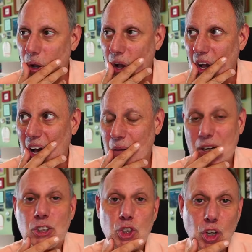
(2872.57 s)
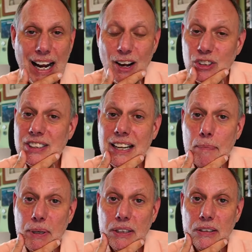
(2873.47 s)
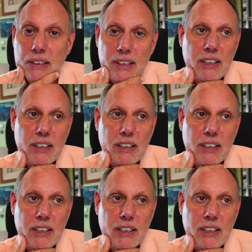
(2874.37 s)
uh, I'm not sure how to stop it.